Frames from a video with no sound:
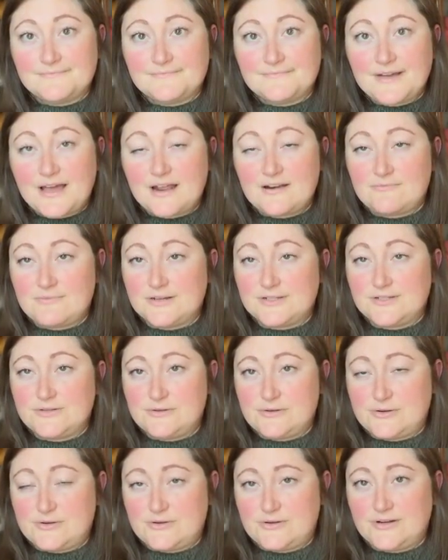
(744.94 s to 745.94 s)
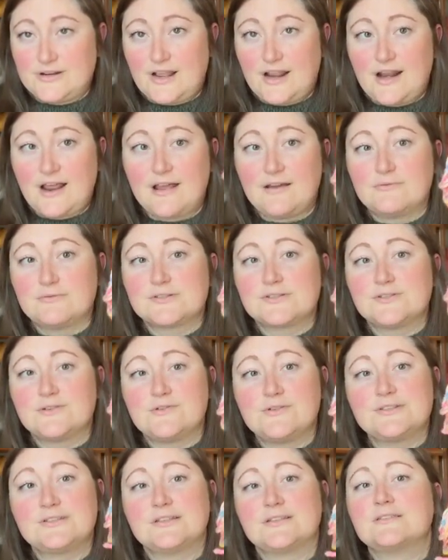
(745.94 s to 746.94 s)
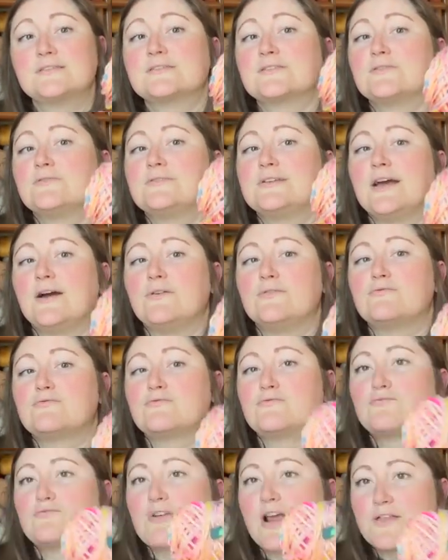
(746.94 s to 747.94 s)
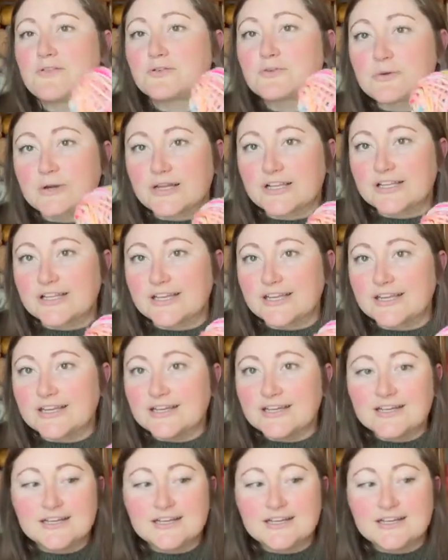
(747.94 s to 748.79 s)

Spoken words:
out of my 200. And I was noticing this go down rather quickly.